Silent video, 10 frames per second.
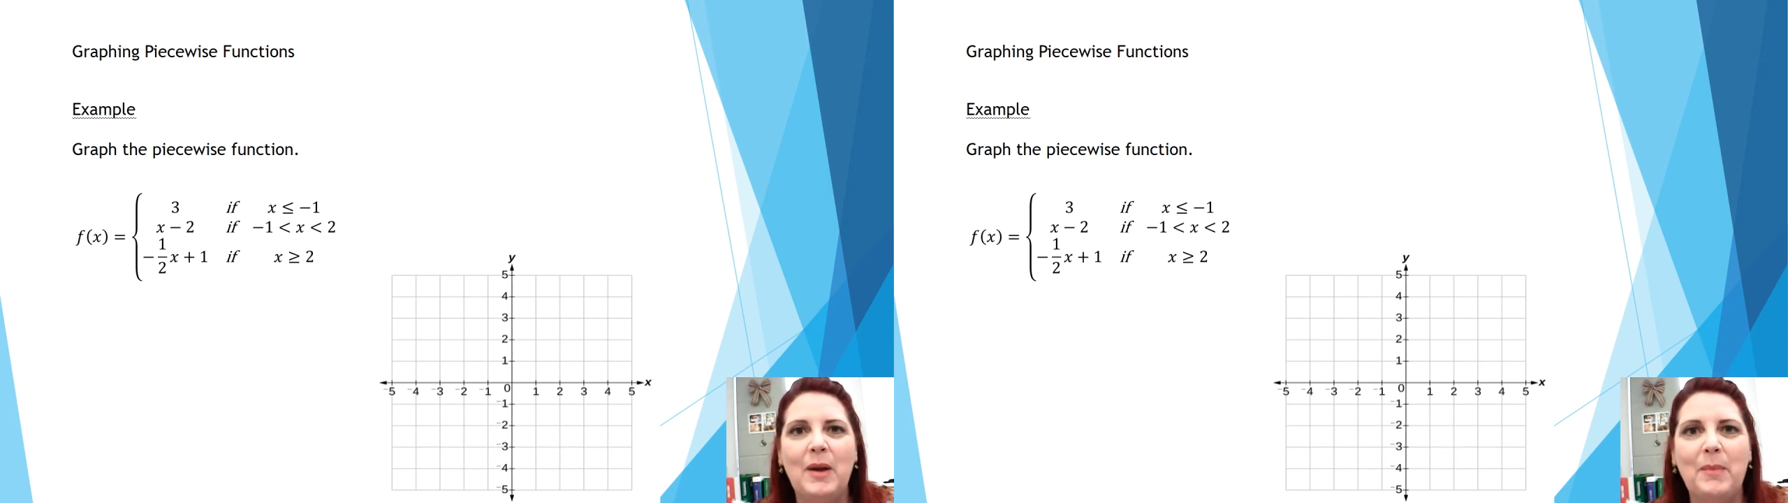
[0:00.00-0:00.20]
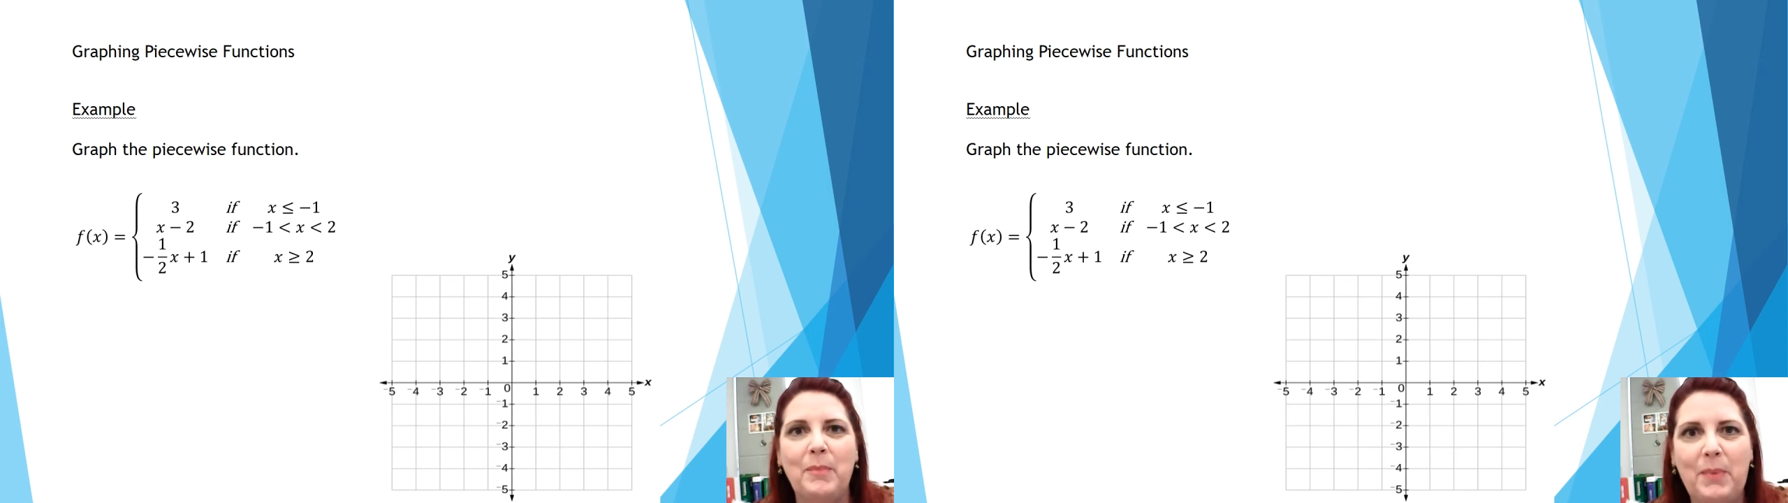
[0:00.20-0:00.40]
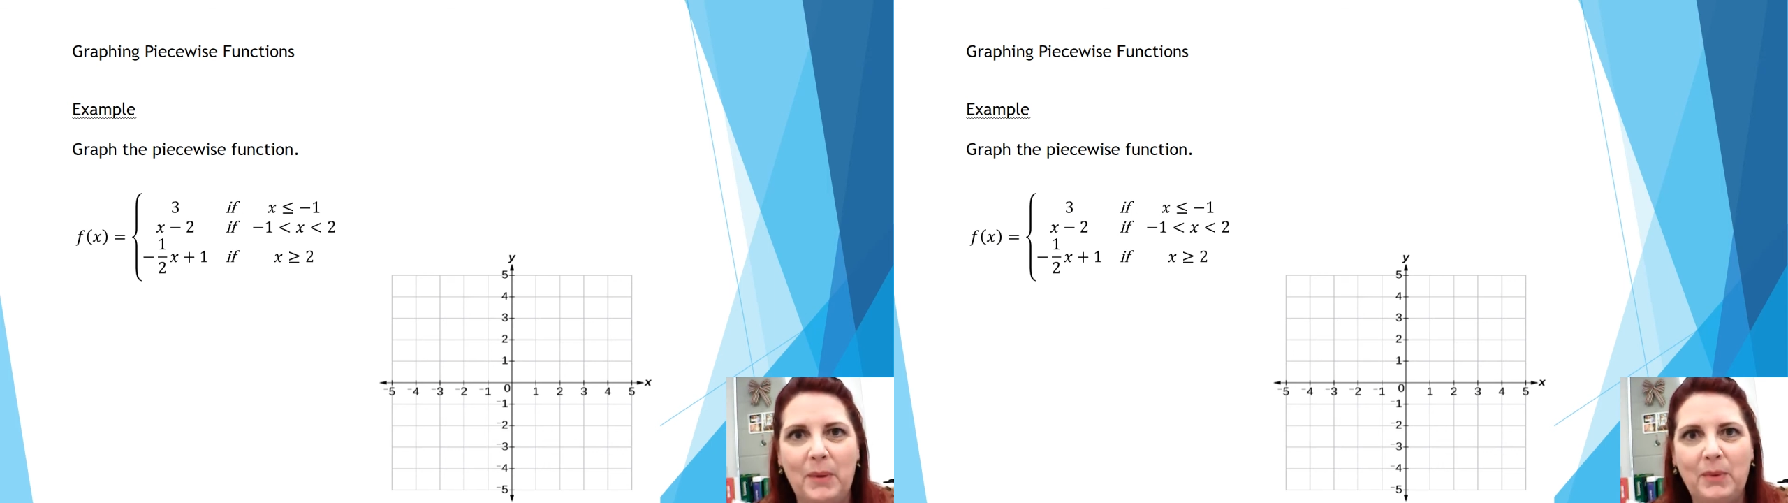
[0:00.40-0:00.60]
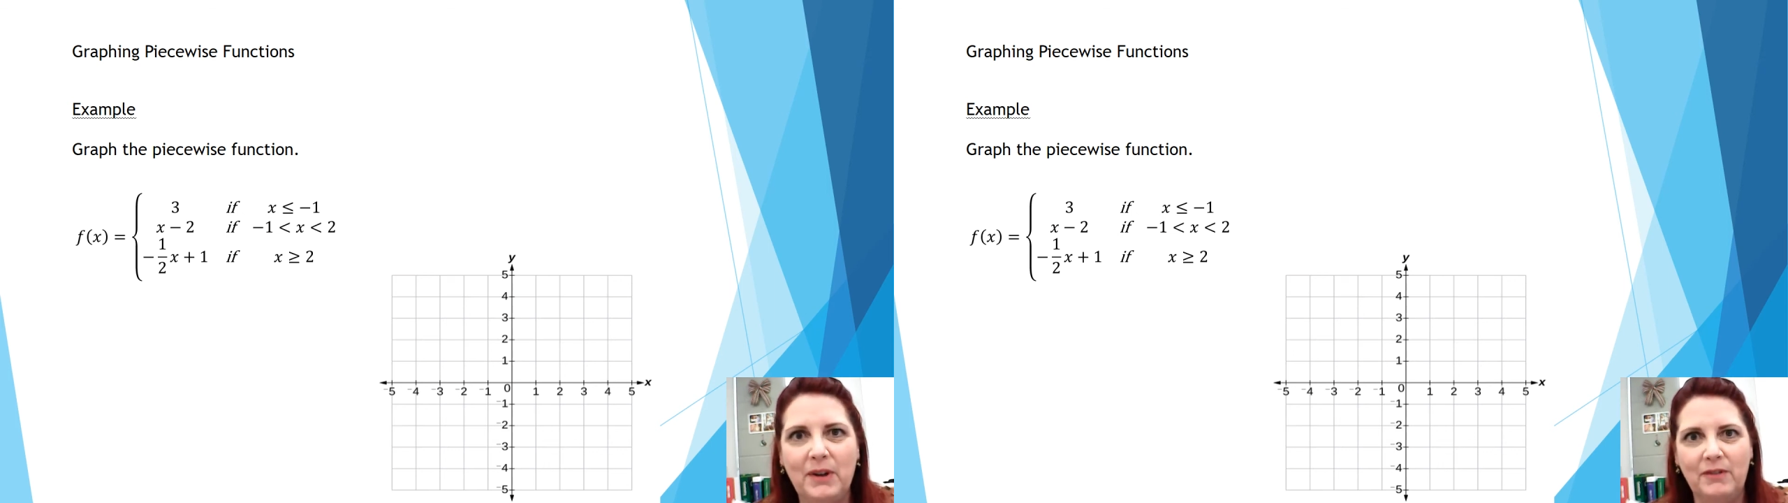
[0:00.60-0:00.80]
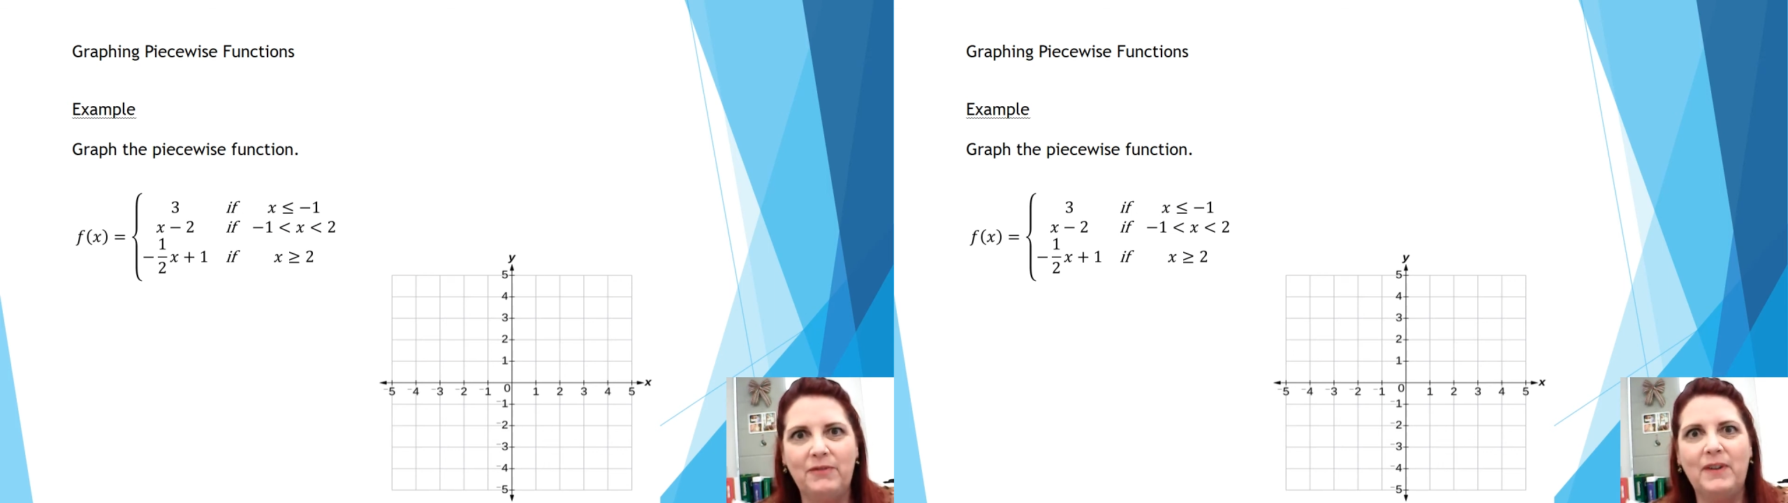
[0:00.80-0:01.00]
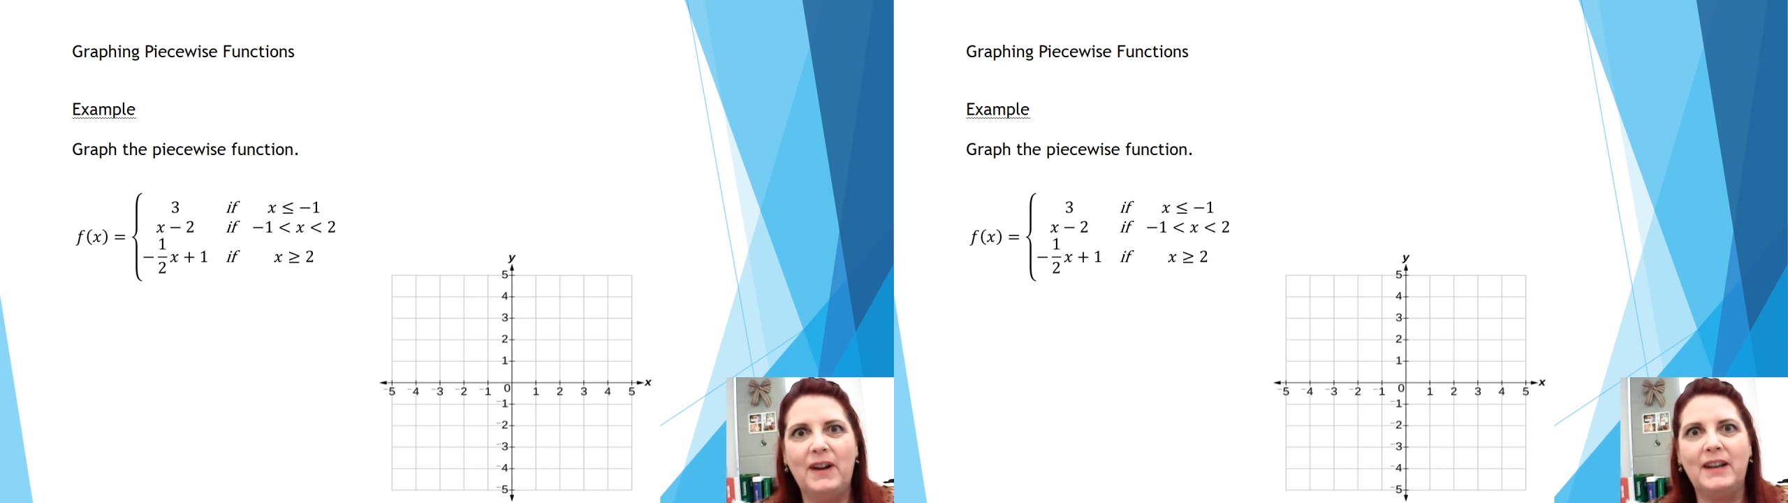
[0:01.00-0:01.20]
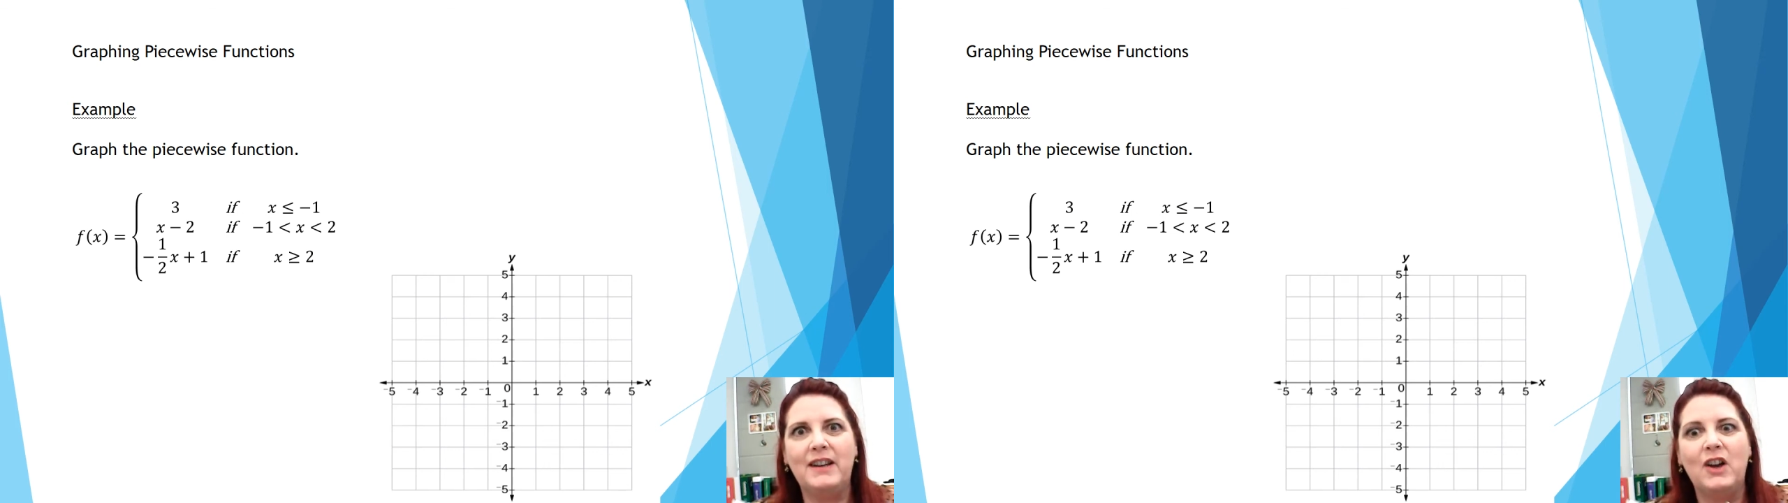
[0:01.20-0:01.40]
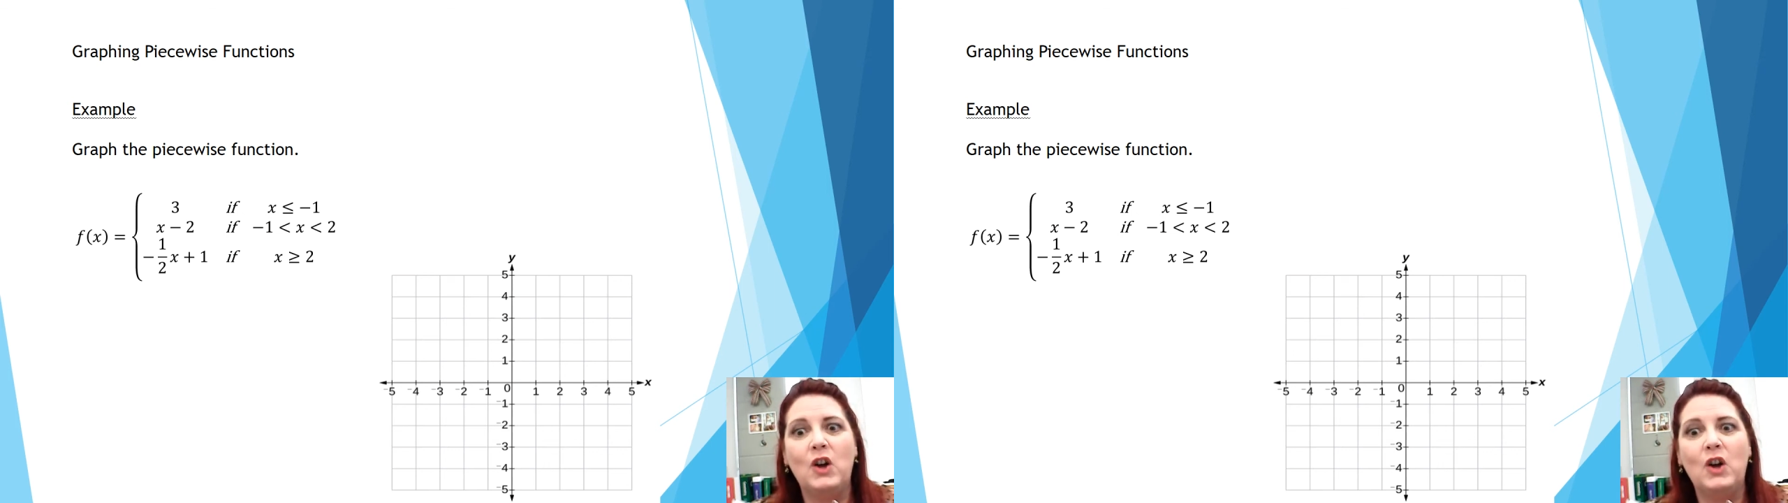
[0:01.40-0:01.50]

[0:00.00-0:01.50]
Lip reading: but we're going to find